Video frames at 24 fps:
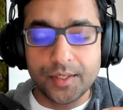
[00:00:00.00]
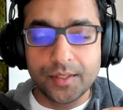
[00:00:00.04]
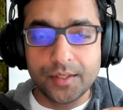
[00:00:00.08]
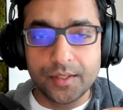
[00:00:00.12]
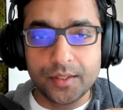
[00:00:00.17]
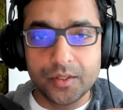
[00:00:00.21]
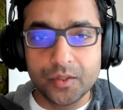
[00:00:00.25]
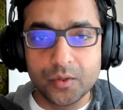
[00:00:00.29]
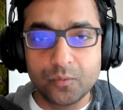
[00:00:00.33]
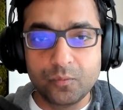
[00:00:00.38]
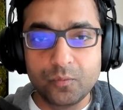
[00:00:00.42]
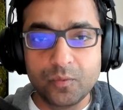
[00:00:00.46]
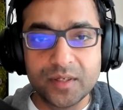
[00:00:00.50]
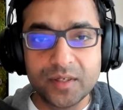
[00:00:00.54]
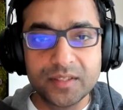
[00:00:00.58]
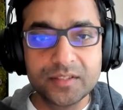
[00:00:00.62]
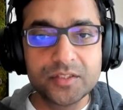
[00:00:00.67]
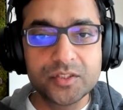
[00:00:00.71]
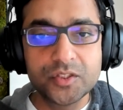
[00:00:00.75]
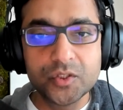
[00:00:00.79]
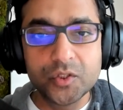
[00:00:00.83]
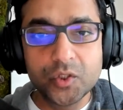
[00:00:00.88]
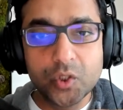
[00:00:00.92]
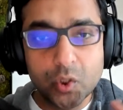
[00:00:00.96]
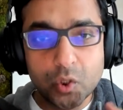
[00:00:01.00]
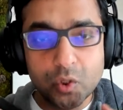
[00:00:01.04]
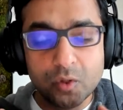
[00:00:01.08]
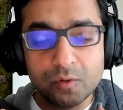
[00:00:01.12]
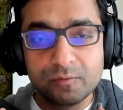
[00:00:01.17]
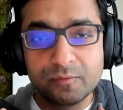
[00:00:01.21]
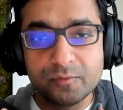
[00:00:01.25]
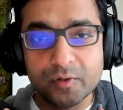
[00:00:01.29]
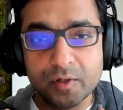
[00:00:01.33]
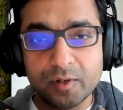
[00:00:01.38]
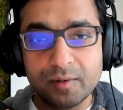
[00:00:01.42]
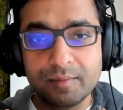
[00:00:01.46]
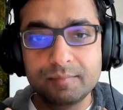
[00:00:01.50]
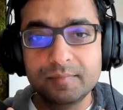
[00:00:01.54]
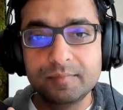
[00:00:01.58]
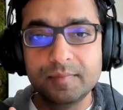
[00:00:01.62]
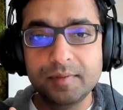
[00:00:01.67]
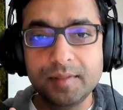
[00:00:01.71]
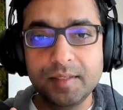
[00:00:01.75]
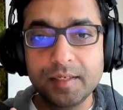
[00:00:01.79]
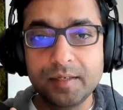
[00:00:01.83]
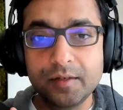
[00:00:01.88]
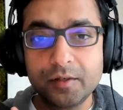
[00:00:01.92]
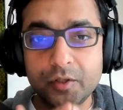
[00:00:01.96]
you know once you go
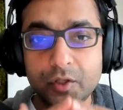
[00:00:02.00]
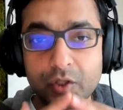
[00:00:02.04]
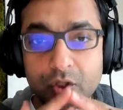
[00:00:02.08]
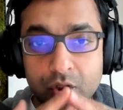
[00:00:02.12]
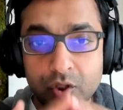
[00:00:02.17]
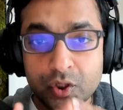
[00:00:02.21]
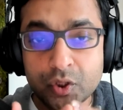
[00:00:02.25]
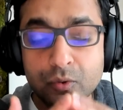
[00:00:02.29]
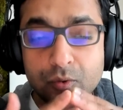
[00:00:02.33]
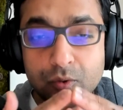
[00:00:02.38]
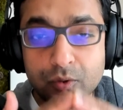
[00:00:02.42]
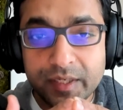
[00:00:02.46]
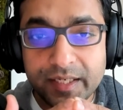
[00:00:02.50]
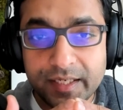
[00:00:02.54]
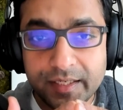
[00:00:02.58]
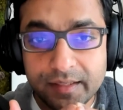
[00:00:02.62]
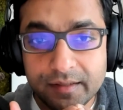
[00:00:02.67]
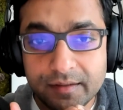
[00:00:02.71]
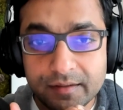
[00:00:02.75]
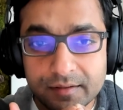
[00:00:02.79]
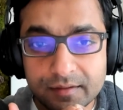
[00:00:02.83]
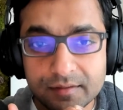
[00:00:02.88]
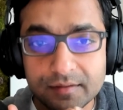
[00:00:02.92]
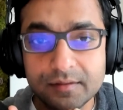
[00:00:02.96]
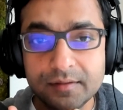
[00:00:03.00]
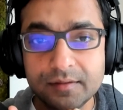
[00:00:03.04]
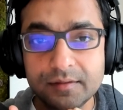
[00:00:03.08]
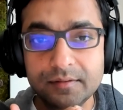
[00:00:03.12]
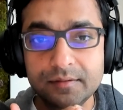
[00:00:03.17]
from you know doing